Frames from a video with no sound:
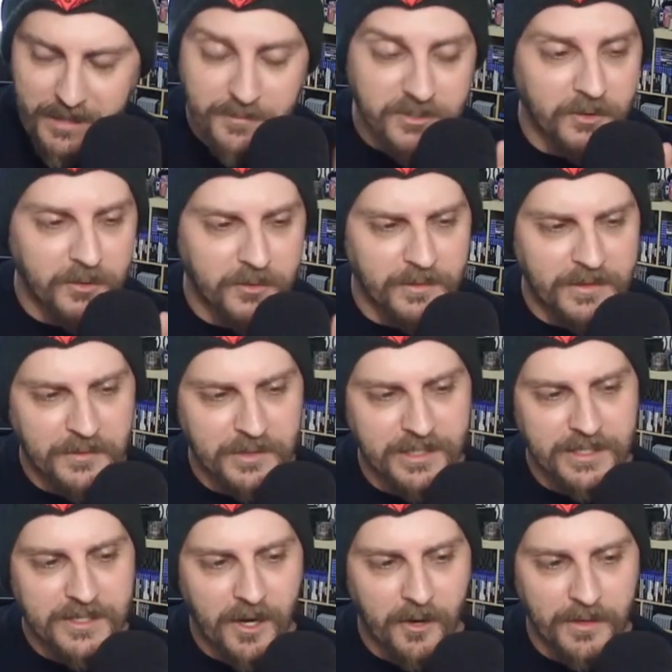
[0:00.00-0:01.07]
So, if you
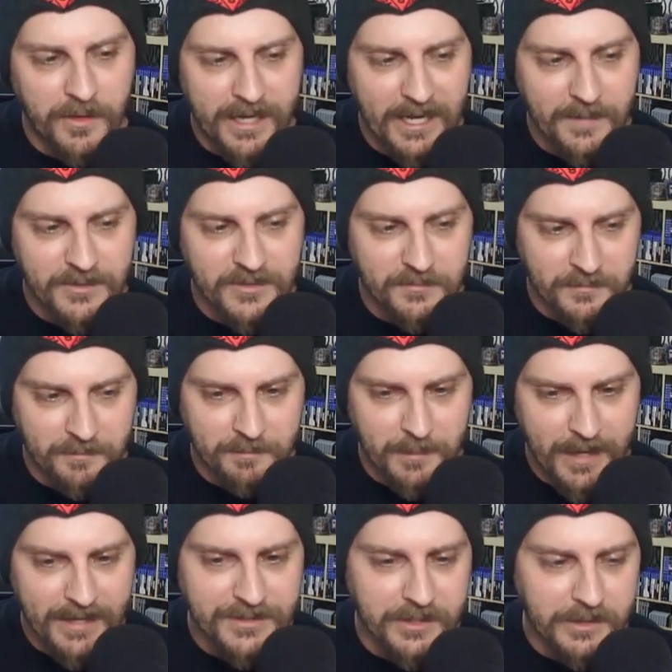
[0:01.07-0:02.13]
didn't know, the game is
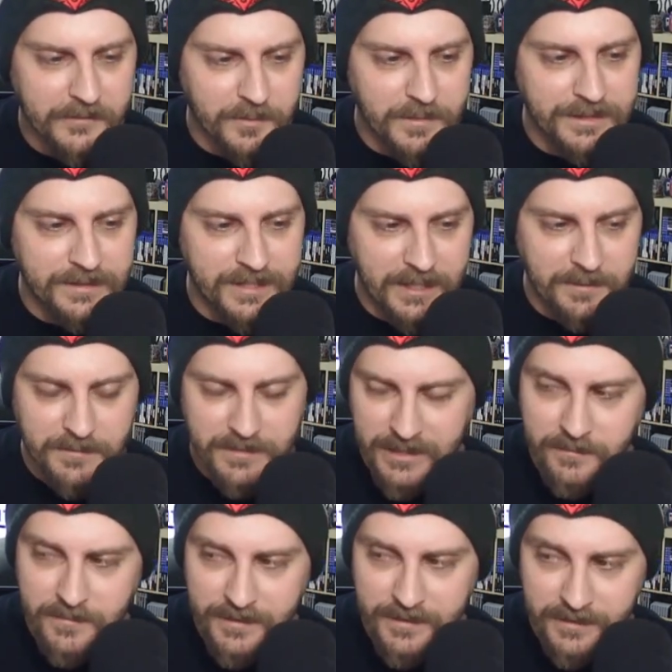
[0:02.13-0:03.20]
basically from the same
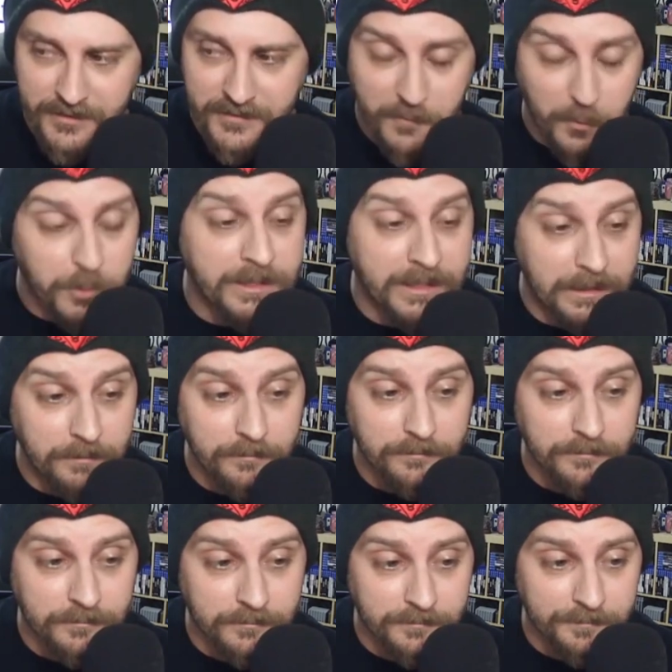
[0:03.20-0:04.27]
team that does 14,
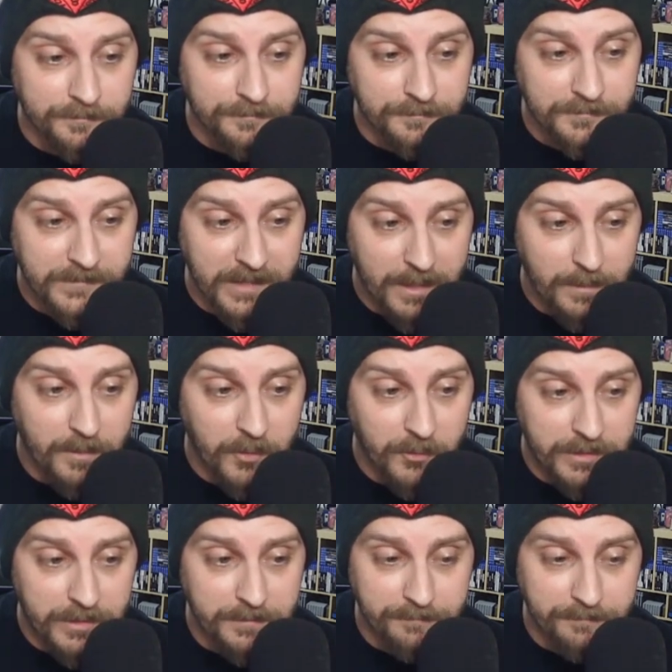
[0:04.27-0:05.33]
the MMO team.